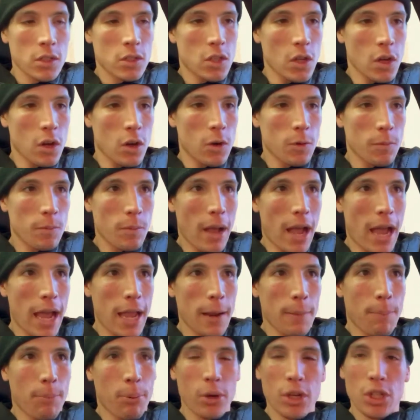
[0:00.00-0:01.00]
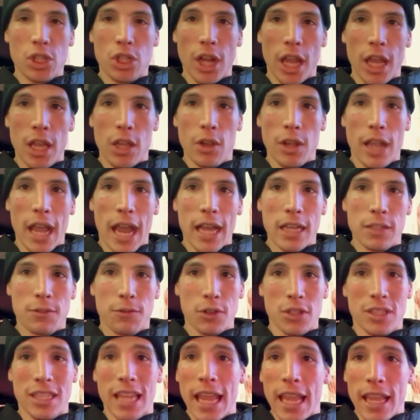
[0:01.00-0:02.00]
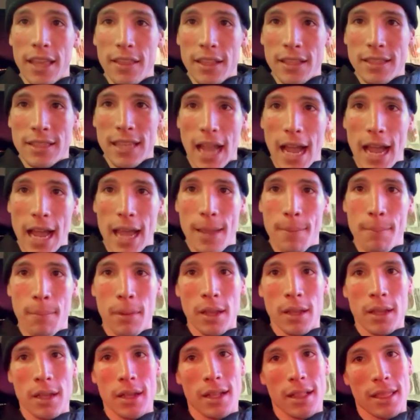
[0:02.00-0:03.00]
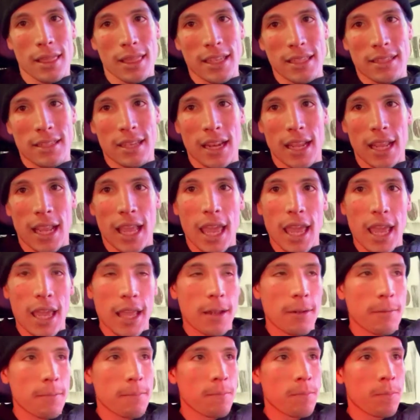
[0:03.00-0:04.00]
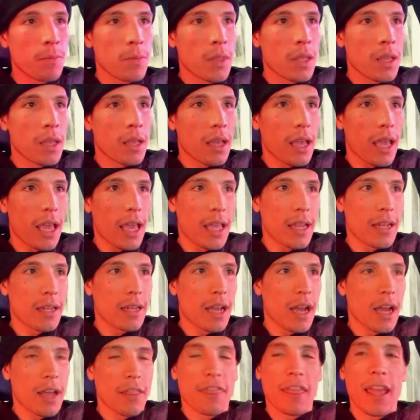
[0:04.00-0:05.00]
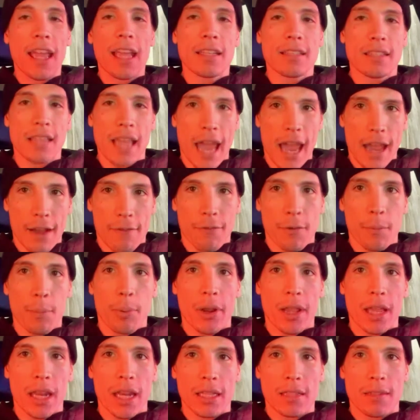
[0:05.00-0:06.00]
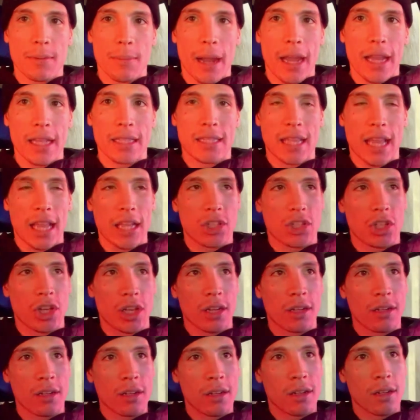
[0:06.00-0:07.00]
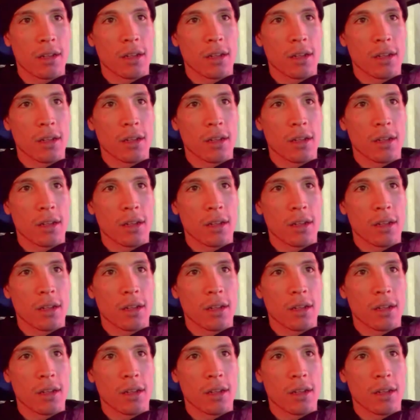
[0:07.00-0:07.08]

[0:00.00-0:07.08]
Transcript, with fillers: So I appreciate you guys for taking the time, listening in, and thanks Zach for bringing it to my attention.